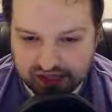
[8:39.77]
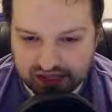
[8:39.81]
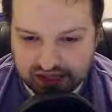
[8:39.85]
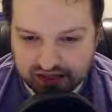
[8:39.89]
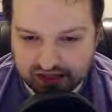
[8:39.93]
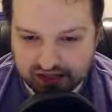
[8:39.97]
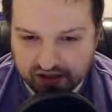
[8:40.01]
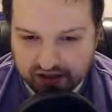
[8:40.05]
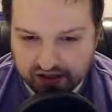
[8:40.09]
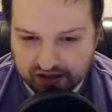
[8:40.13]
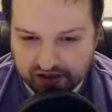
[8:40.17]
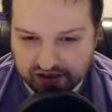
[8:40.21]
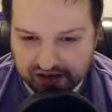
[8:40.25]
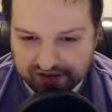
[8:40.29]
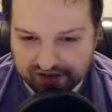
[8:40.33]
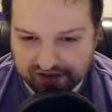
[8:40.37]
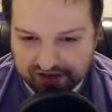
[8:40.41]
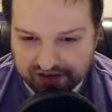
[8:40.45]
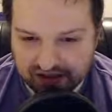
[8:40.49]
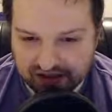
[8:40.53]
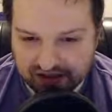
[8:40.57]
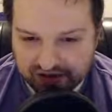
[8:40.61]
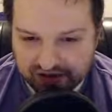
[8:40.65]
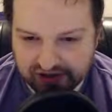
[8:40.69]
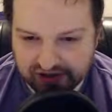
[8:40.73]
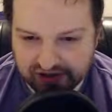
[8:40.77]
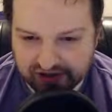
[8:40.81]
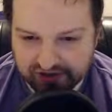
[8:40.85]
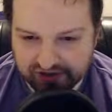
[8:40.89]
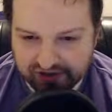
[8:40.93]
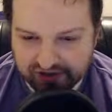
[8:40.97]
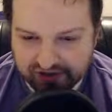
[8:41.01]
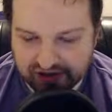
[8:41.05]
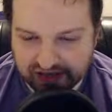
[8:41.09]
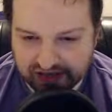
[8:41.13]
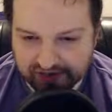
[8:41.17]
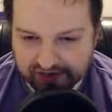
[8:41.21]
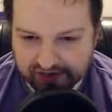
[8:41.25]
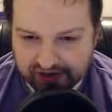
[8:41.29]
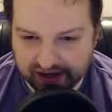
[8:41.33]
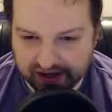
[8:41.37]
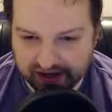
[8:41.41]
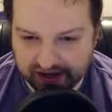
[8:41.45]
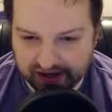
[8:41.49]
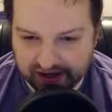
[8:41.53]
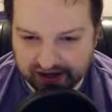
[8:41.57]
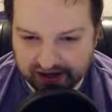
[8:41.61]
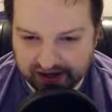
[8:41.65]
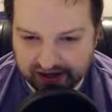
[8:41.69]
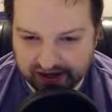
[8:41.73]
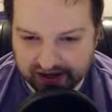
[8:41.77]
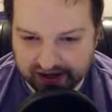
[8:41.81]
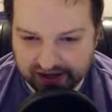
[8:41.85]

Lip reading: Alright, Flickering Flame Kata.